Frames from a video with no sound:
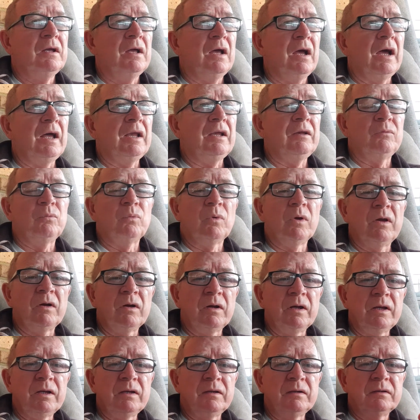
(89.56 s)
And when
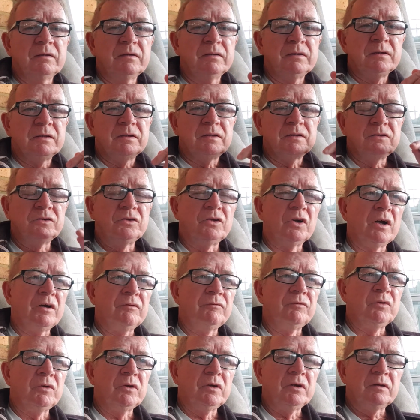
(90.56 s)
I
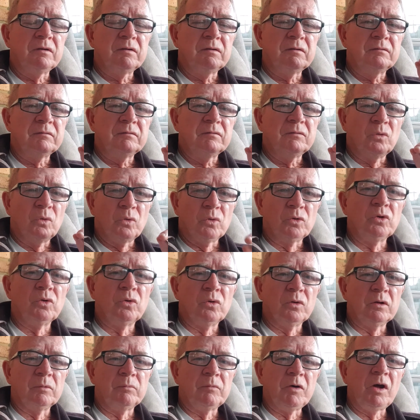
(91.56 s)
divert or
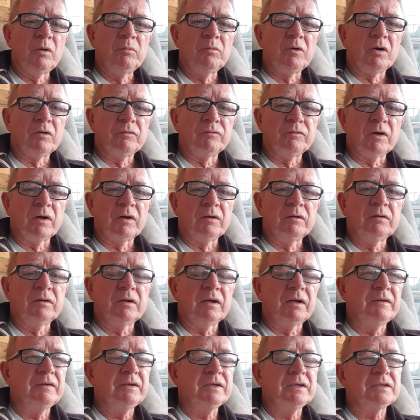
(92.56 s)
call a mobile phone,
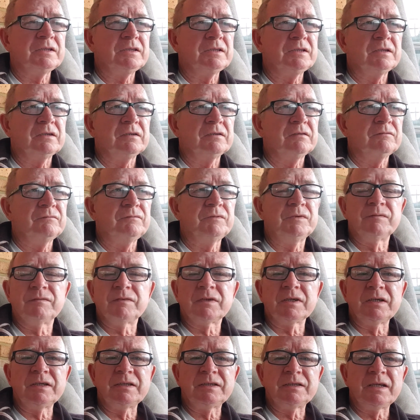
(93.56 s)
I think it's
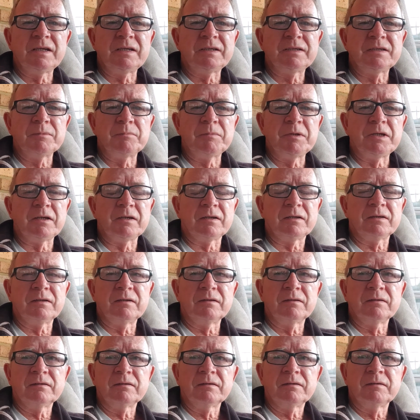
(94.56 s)
15 cents a minute.
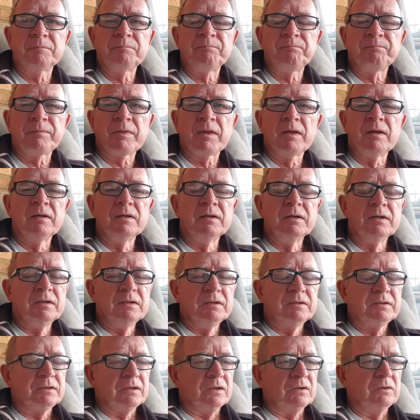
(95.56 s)

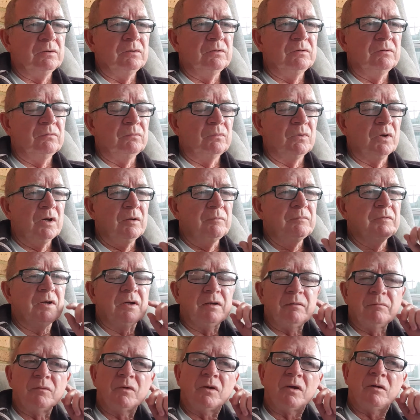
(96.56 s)
So what
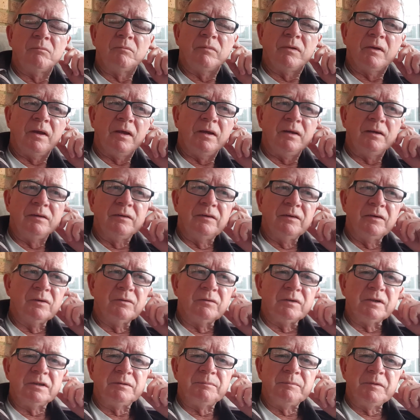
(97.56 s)
I'm planning to do
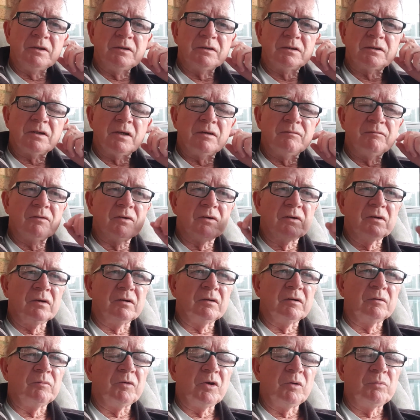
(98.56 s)
is, because I've got
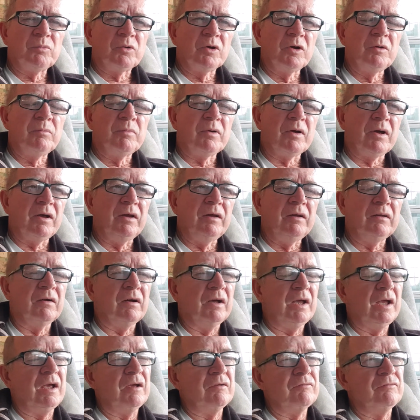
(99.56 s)
on my prepaid, I
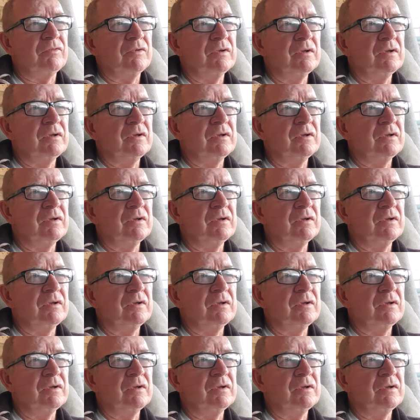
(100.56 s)
have